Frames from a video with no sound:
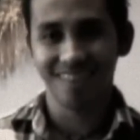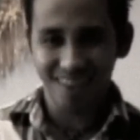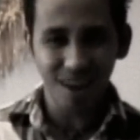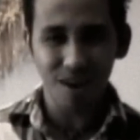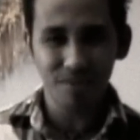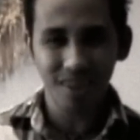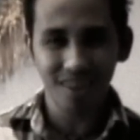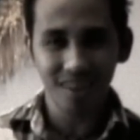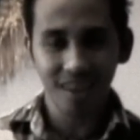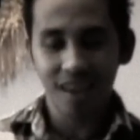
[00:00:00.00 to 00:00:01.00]
You know what I mean?
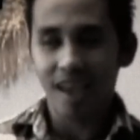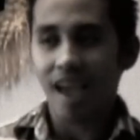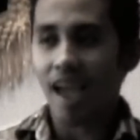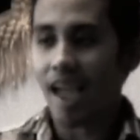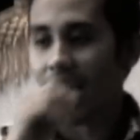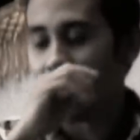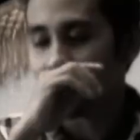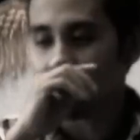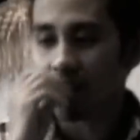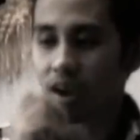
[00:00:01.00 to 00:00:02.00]
Mm-hmm.
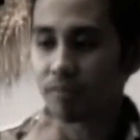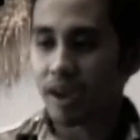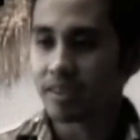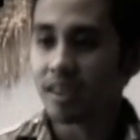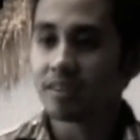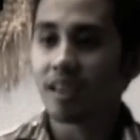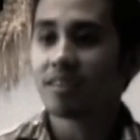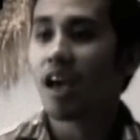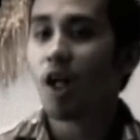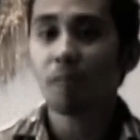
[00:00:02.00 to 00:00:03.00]
And then they
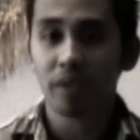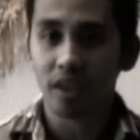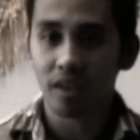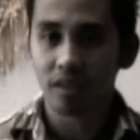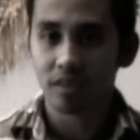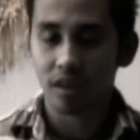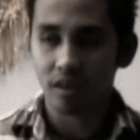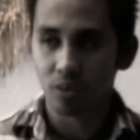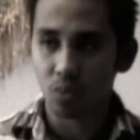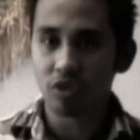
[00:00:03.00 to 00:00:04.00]
tell me
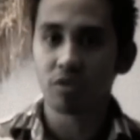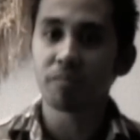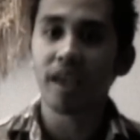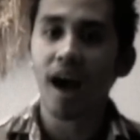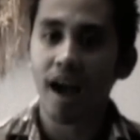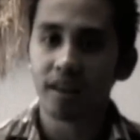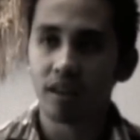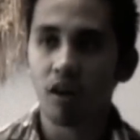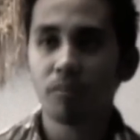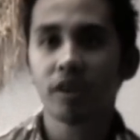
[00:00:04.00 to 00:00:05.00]
the reason behind
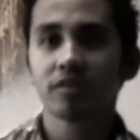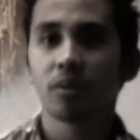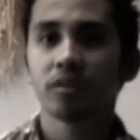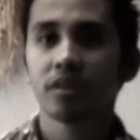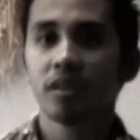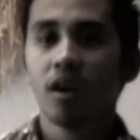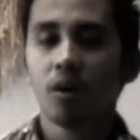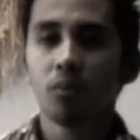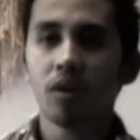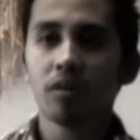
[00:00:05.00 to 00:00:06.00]
it. Because I wanted.
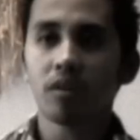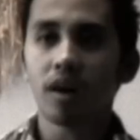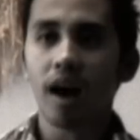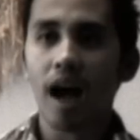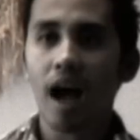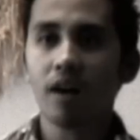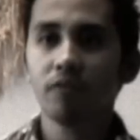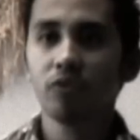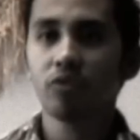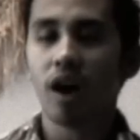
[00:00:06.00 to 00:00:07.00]
Well,
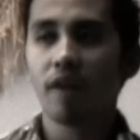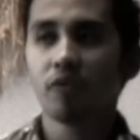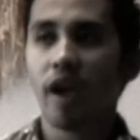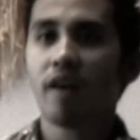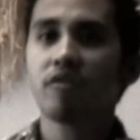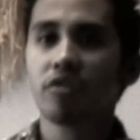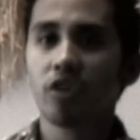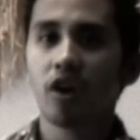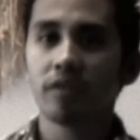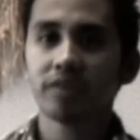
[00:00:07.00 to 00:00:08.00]
have you ever
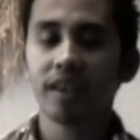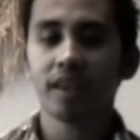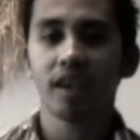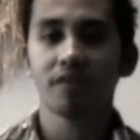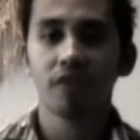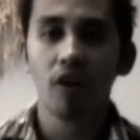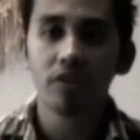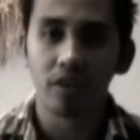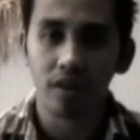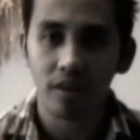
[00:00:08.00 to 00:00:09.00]
thought of taking it
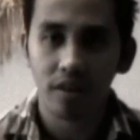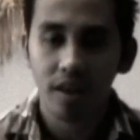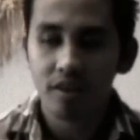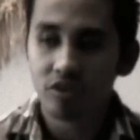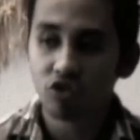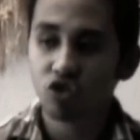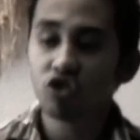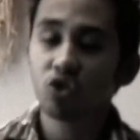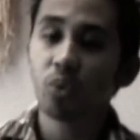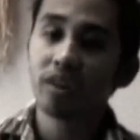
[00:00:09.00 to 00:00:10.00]
farther? Since
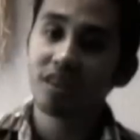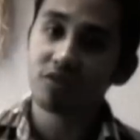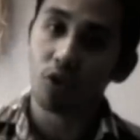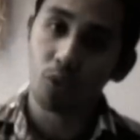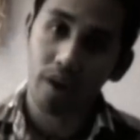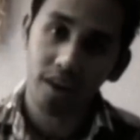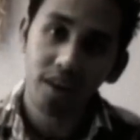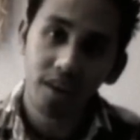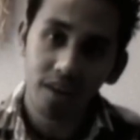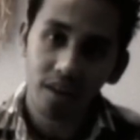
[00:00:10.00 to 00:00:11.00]
you're doing this
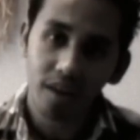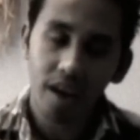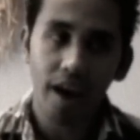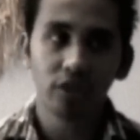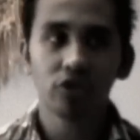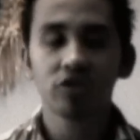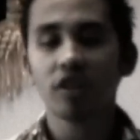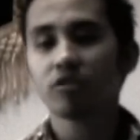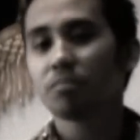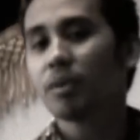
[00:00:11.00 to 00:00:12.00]
already, and there are
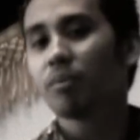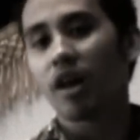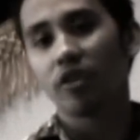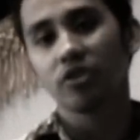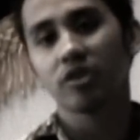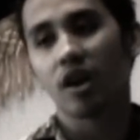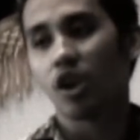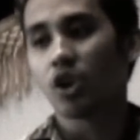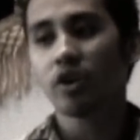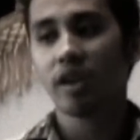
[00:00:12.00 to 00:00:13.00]
tons of people out there that
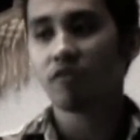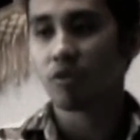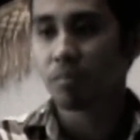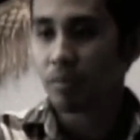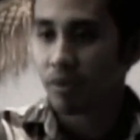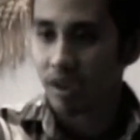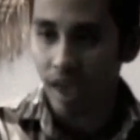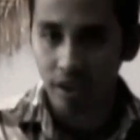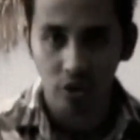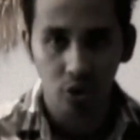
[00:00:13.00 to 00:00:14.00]
are looking for people
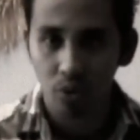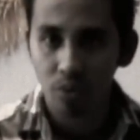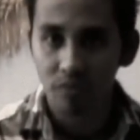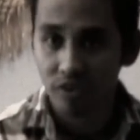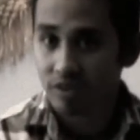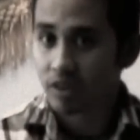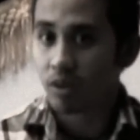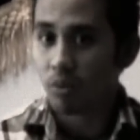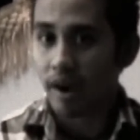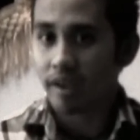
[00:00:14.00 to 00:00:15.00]
like you,
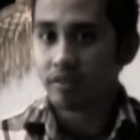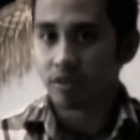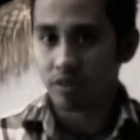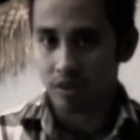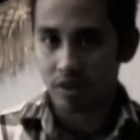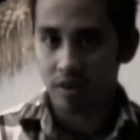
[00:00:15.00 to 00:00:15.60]
physical wise or